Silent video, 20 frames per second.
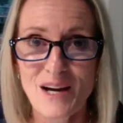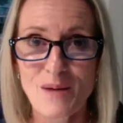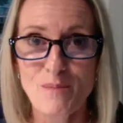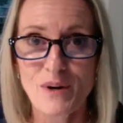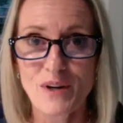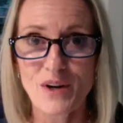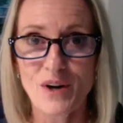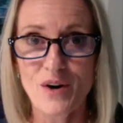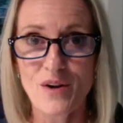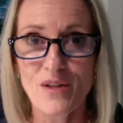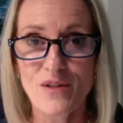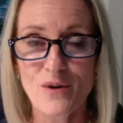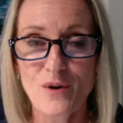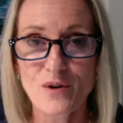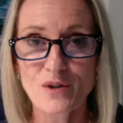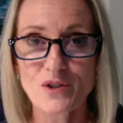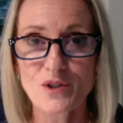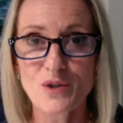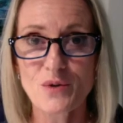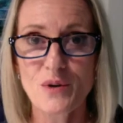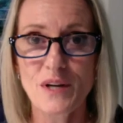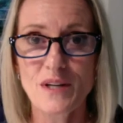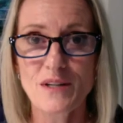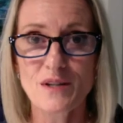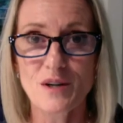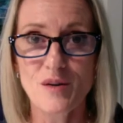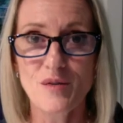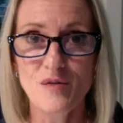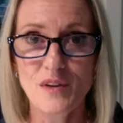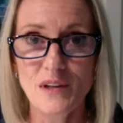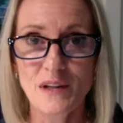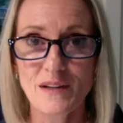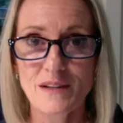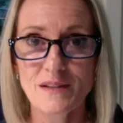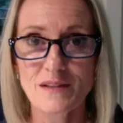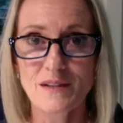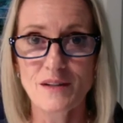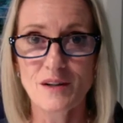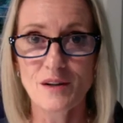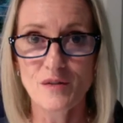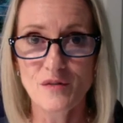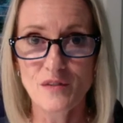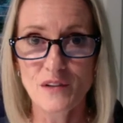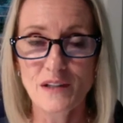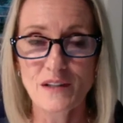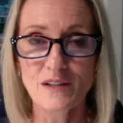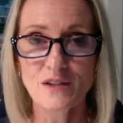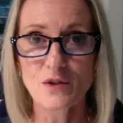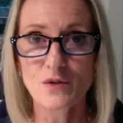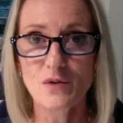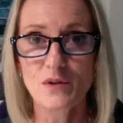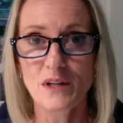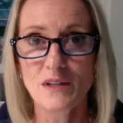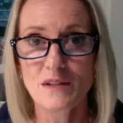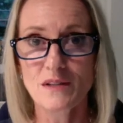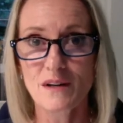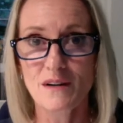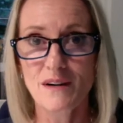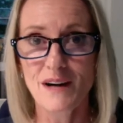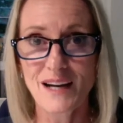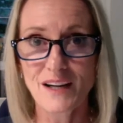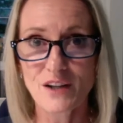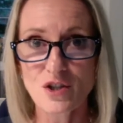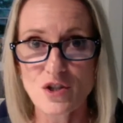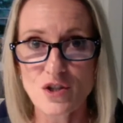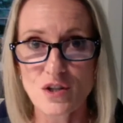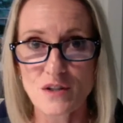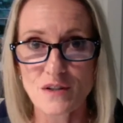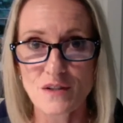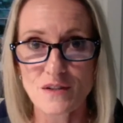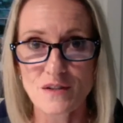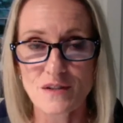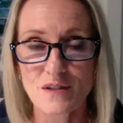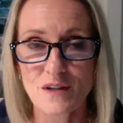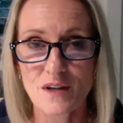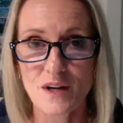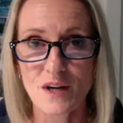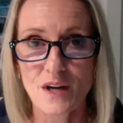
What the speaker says: But our thoughts create our feelings, and our feelings create our actions.